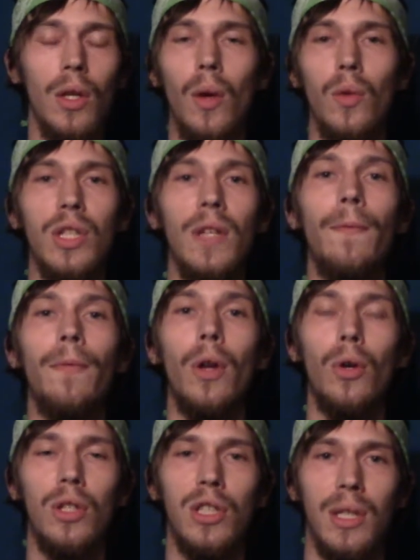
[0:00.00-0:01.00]
she
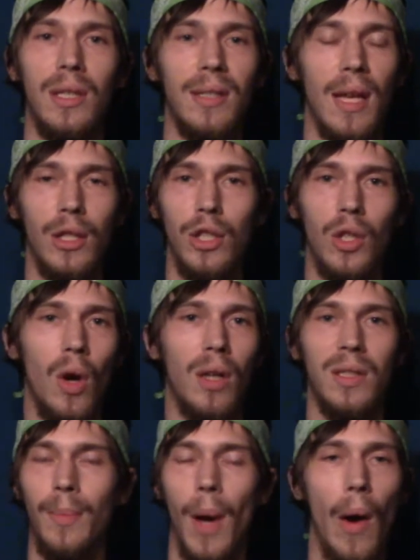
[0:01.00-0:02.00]
flourishes, and she
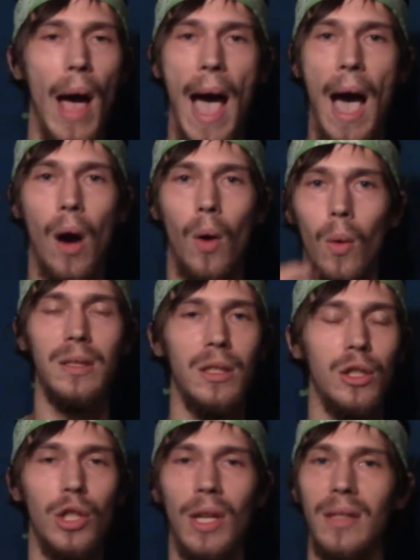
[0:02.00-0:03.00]
talks about how
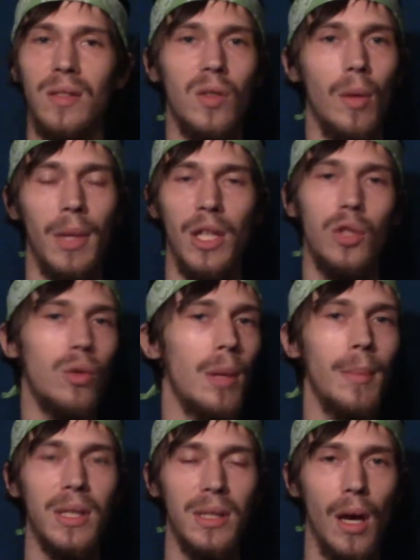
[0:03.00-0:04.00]
she gets so many
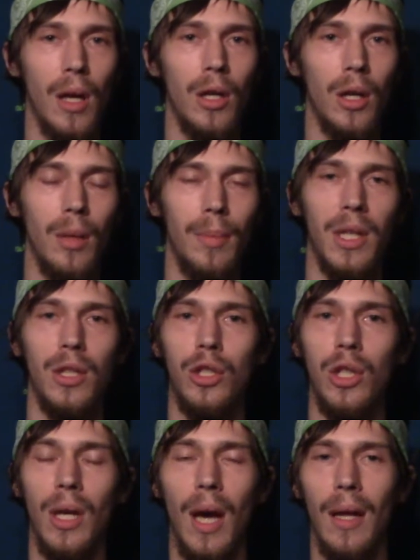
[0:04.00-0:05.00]
treatments on her because
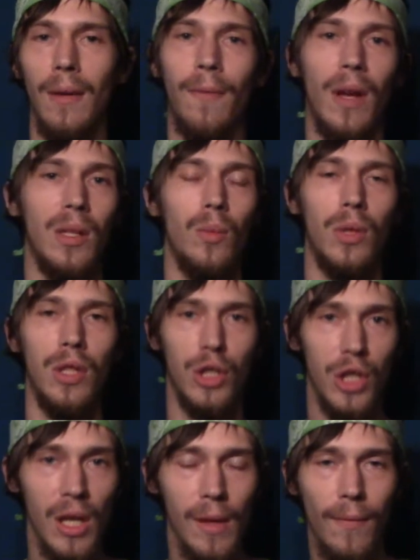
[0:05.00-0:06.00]
she got infected with the
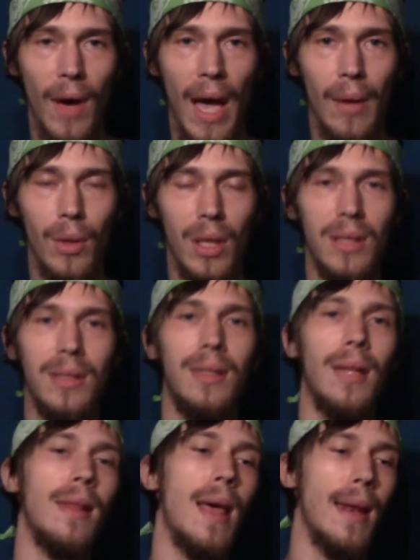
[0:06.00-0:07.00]
G virus,
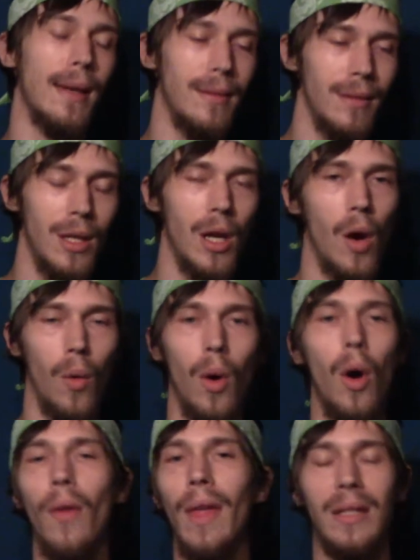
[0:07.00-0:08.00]
and then,
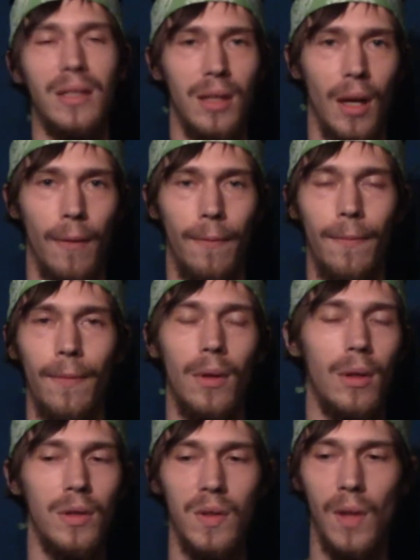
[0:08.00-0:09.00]
all that stuff.
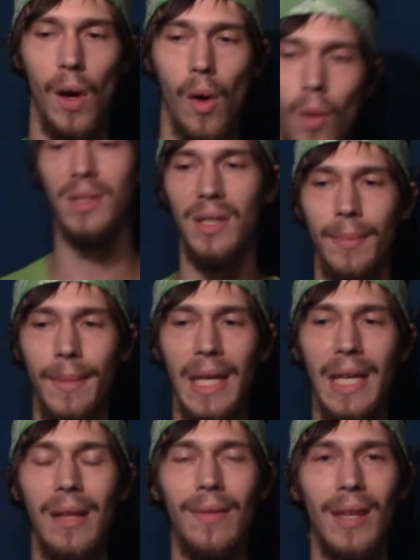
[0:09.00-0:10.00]
So, to
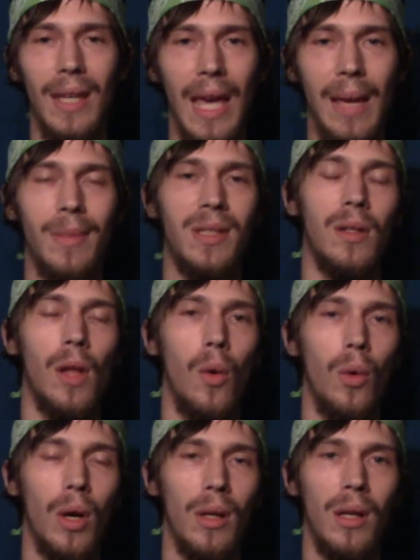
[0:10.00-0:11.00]
me, the game is
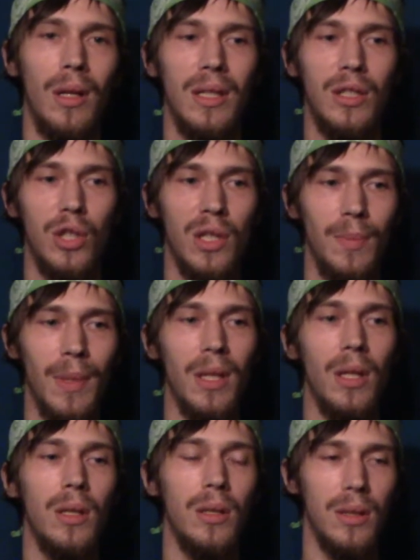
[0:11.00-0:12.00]
lower on the list just
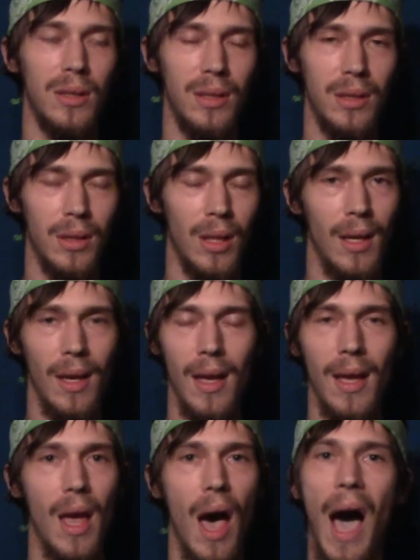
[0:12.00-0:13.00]
because
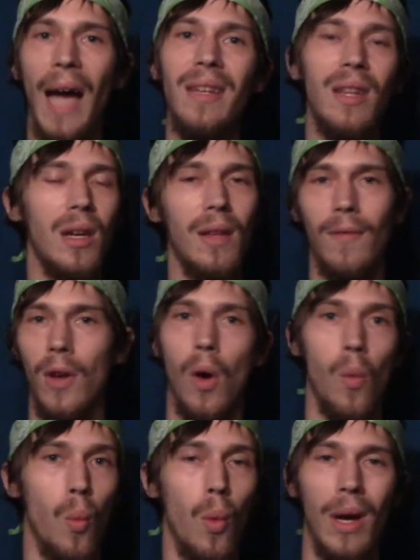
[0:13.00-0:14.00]
I didn't even
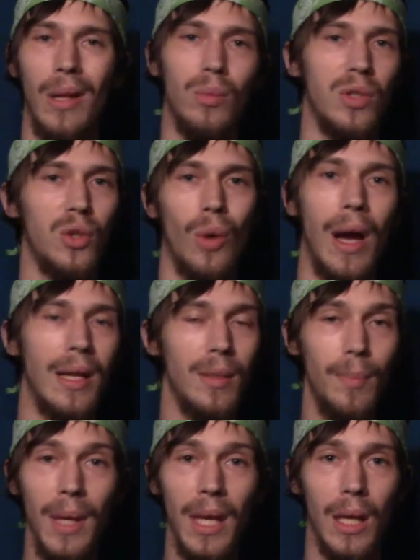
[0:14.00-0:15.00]
know what it was trying to
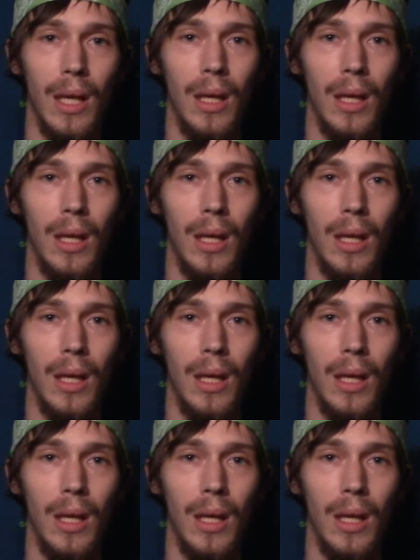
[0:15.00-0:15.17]
be.